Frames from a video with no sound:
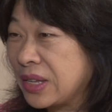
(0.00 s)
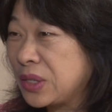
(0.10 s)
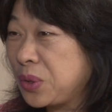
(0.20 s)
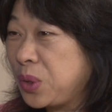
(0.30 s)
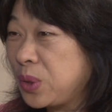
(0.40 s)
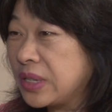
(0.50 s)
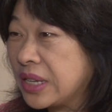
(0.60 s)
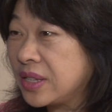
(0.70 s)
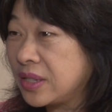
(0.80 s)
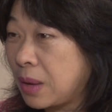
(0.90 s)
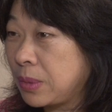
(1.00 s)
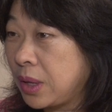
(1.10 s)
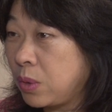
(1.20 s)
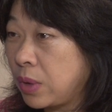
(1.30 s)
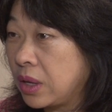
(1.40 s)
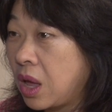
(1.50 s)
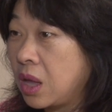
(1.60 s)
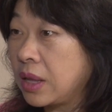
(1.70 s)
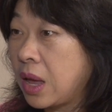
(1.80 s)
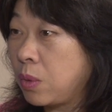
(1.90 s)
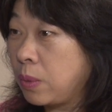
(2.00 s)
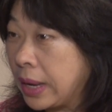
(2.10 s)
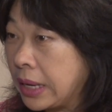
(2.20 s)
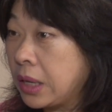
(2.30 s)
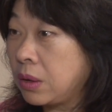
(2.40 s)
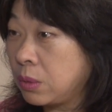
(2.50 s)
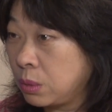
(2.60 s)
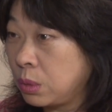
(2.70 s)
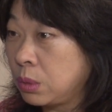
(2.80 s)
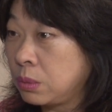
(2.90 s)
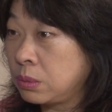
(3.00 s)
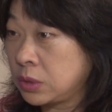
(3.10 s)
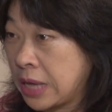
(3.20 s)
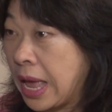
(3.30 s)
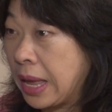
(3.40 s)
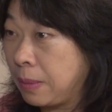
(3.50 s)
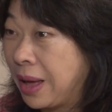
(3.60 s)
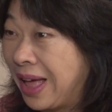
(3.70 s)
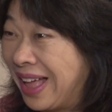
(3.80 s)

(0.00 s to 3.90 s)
So you did something with all that waiting room time.